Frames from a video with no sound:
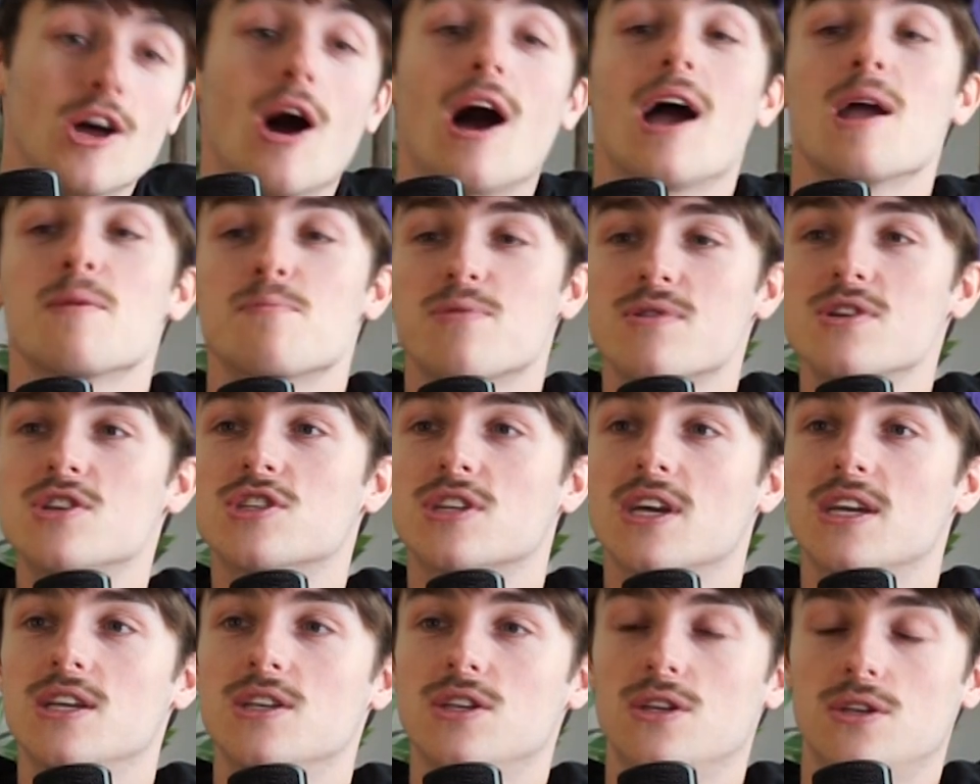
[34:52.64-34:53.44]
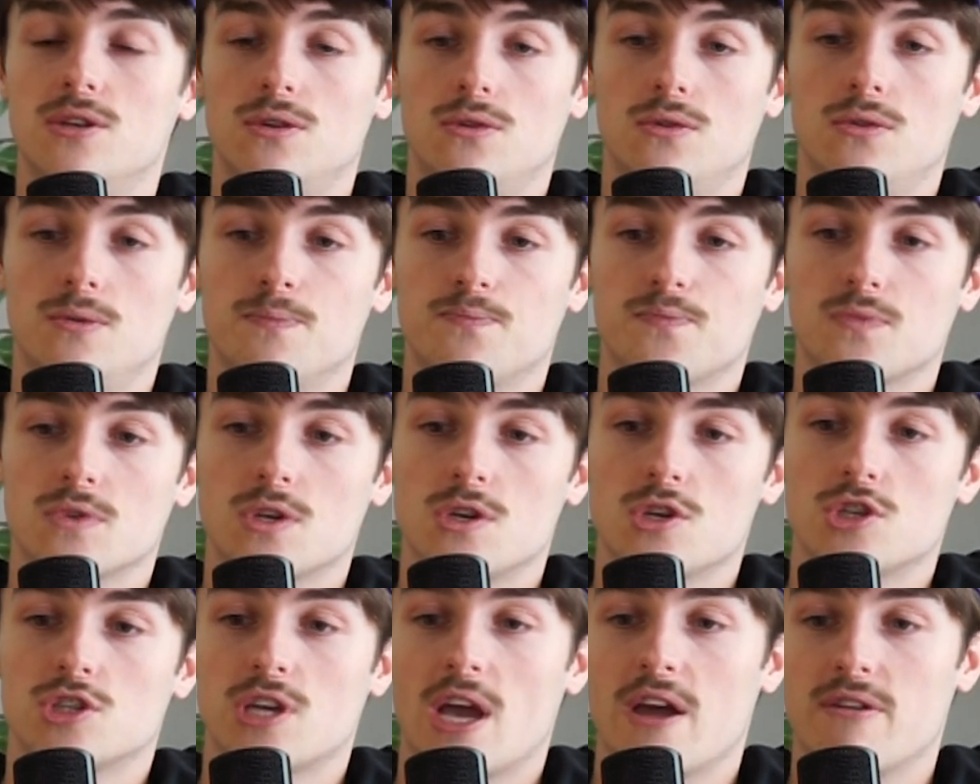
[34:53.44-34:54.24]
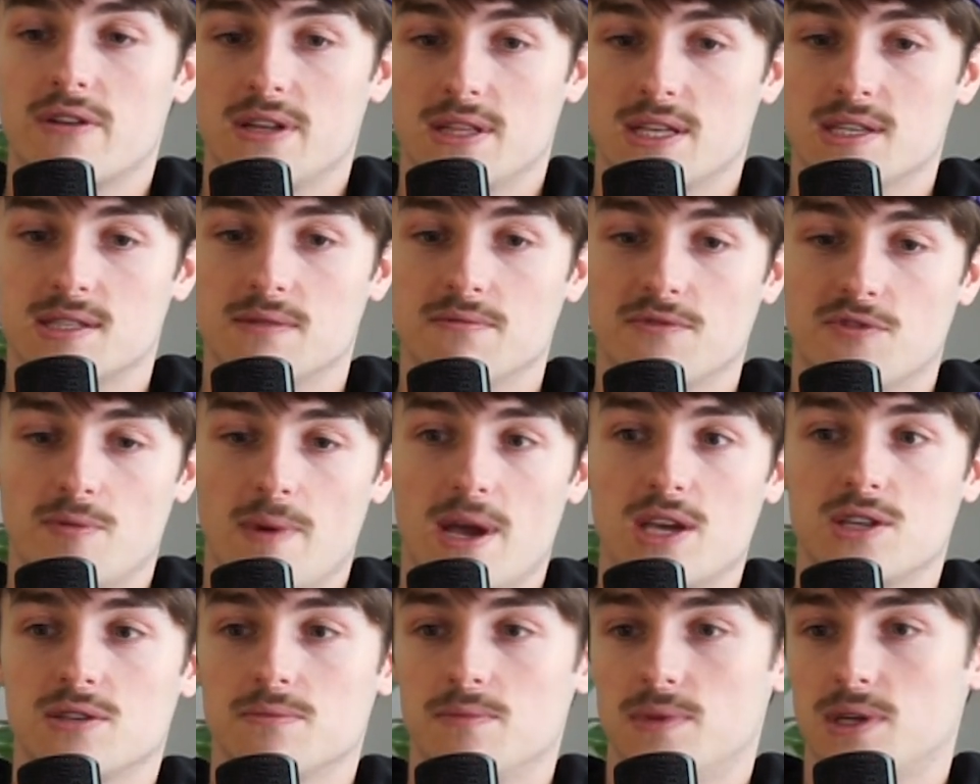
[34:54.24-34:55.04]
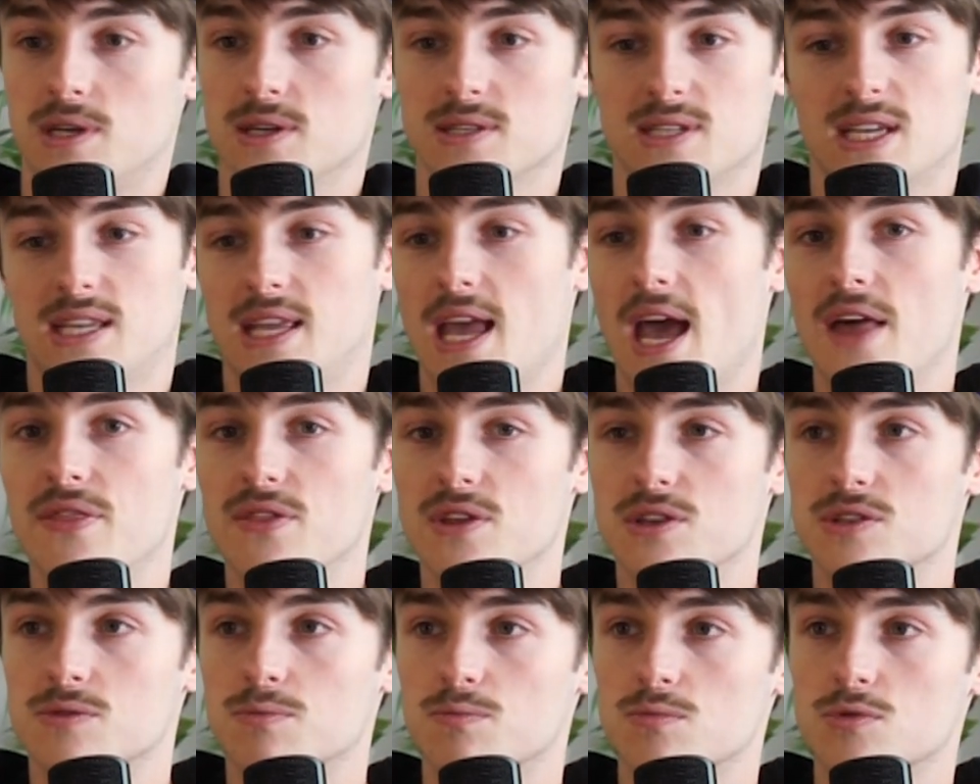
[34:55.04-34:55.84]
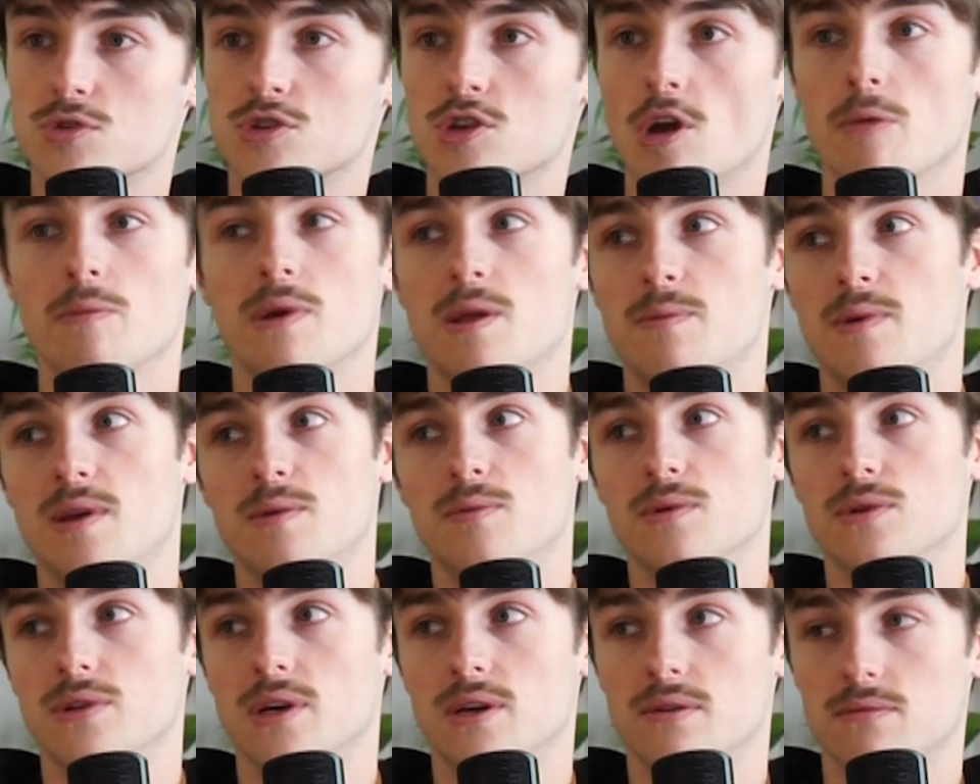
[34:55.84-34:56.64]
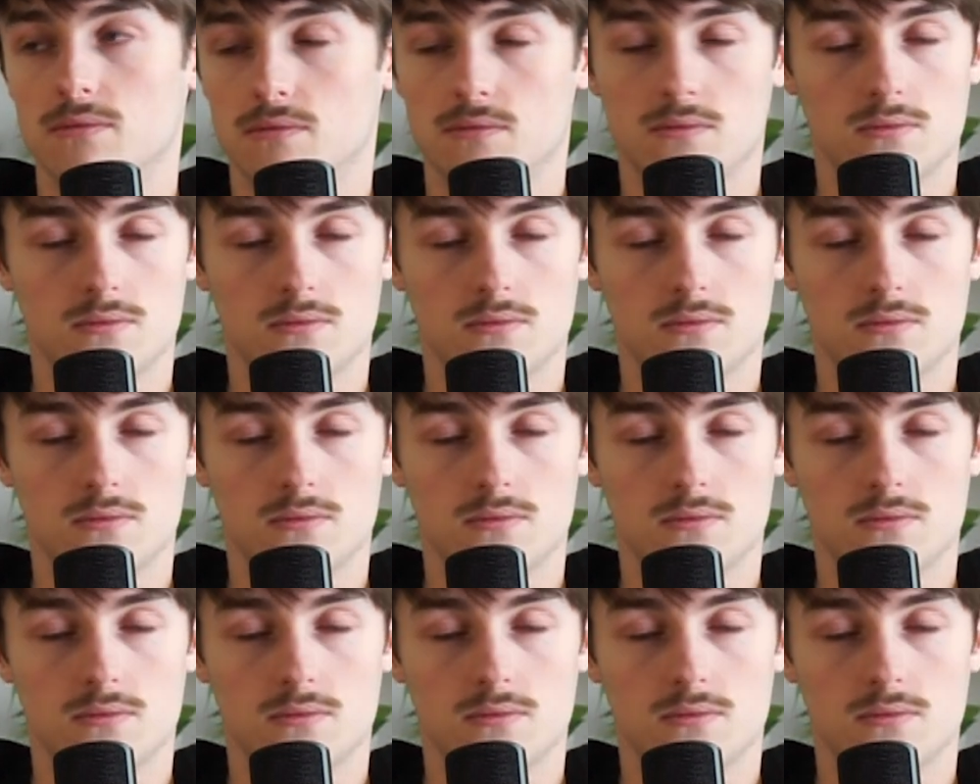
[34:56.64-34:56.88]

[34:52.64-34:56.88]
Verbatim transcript: No, I appreciate you sharing this information, because again, there's so many people that